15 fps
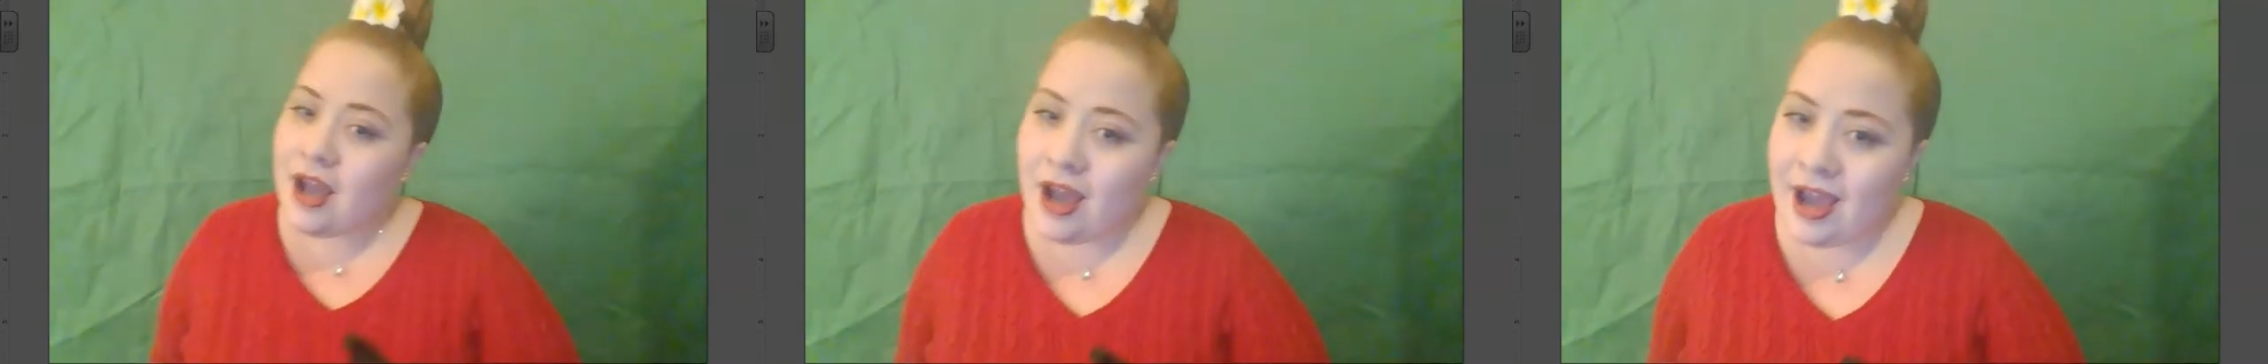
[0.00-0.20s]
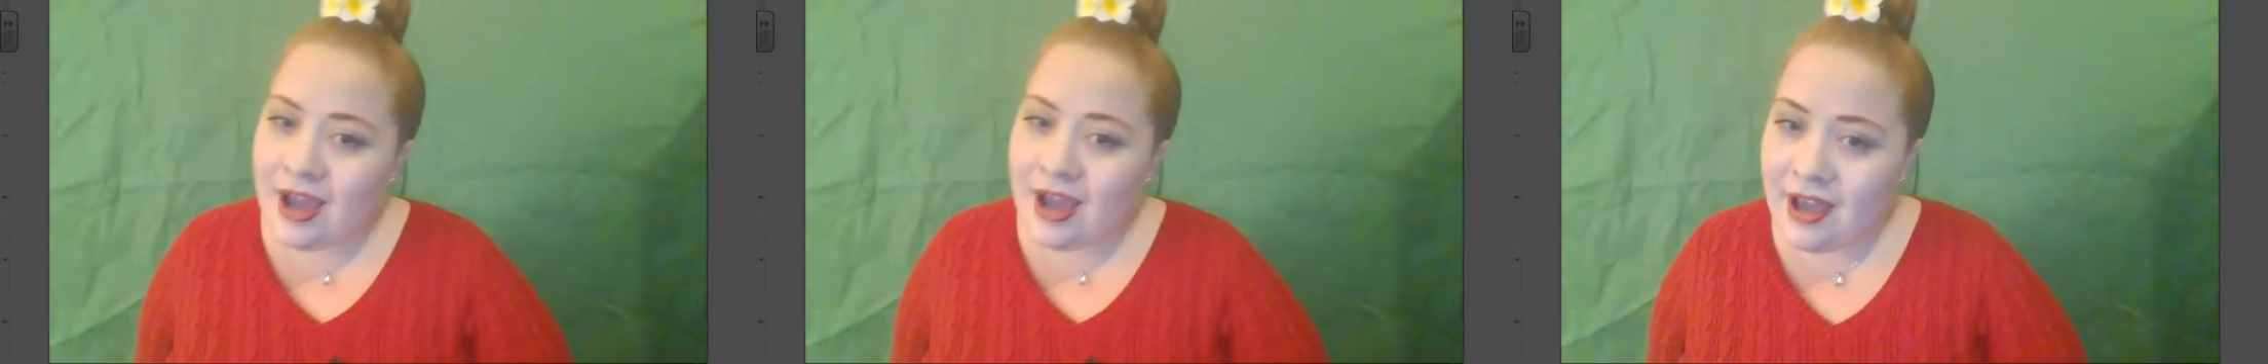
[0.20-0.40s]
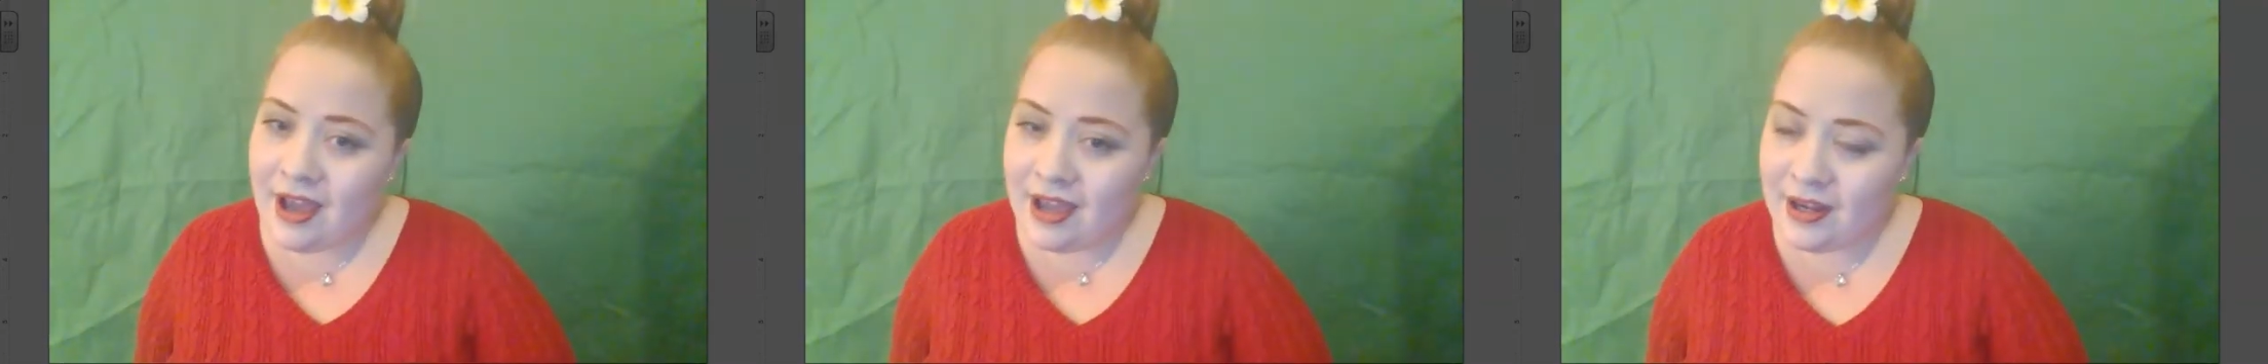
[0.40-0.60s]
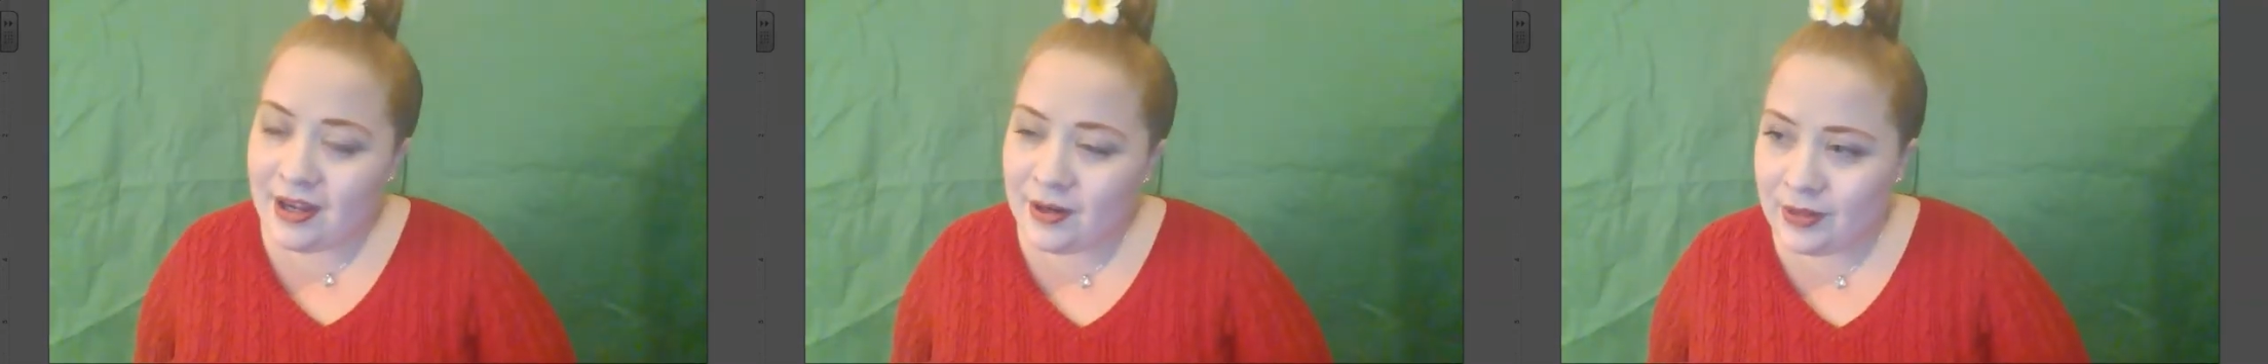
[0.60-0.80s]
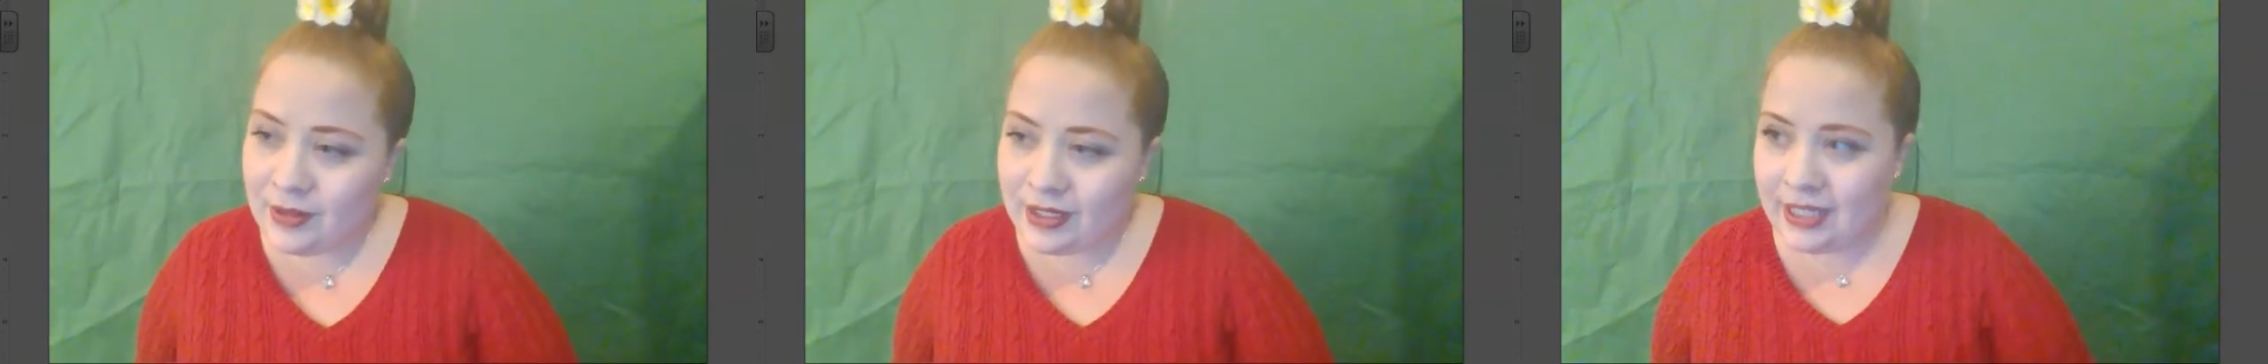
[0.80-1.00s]
I
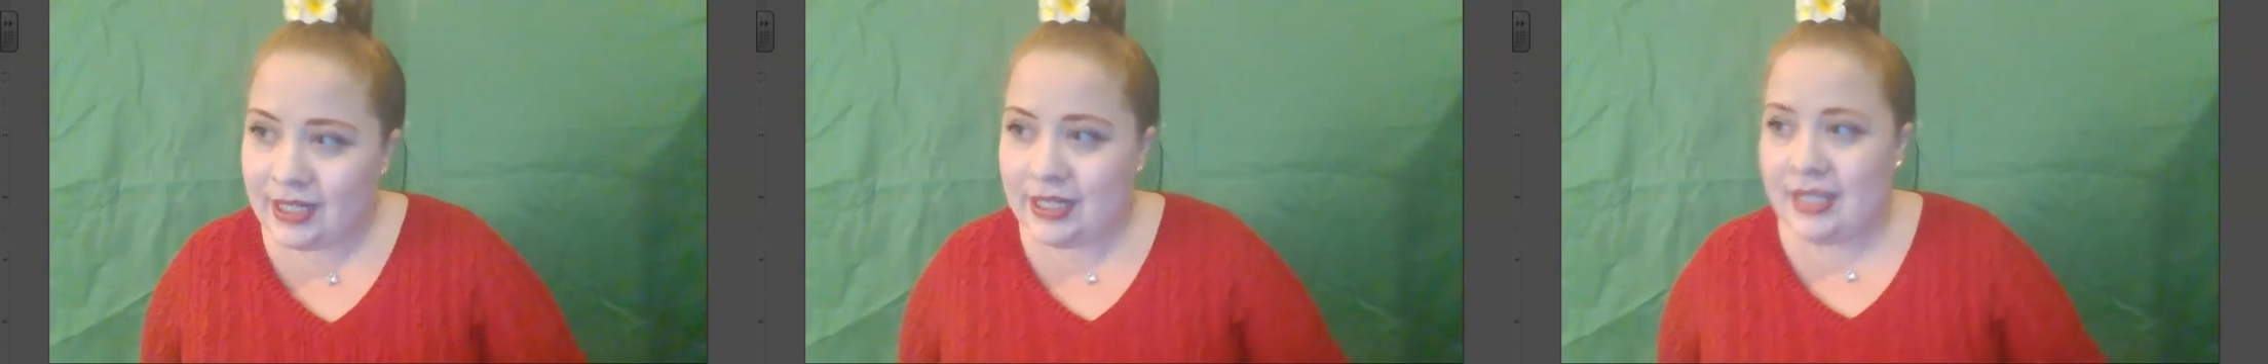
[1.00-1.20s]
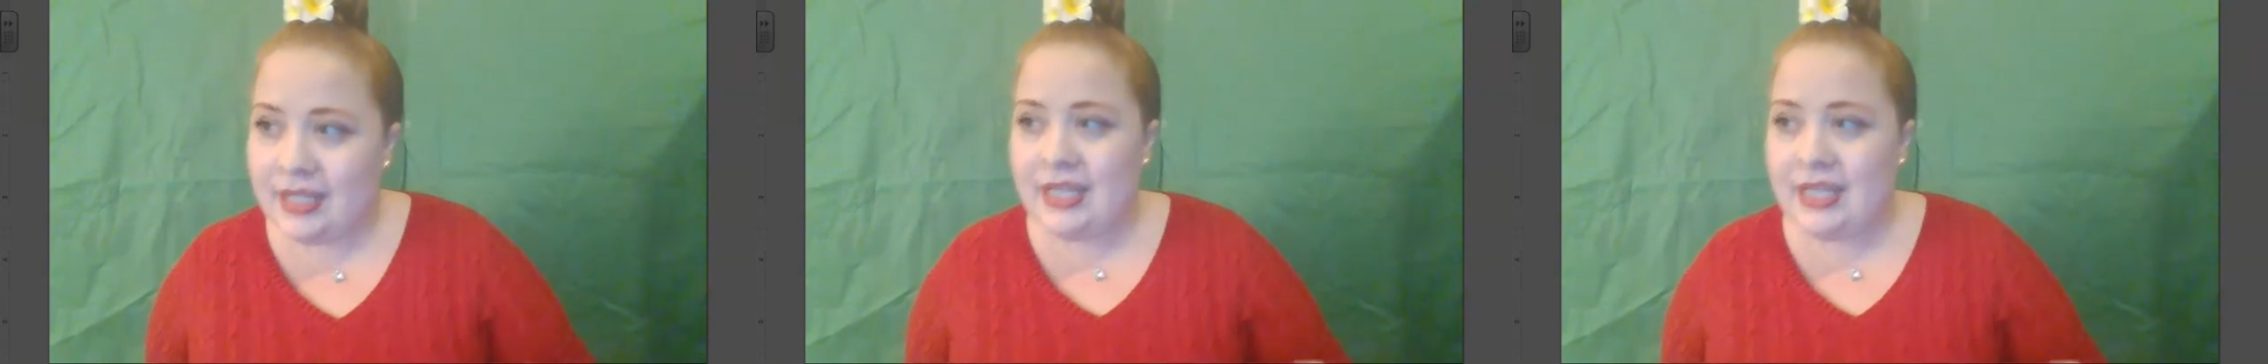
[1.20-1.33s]
don't want to get an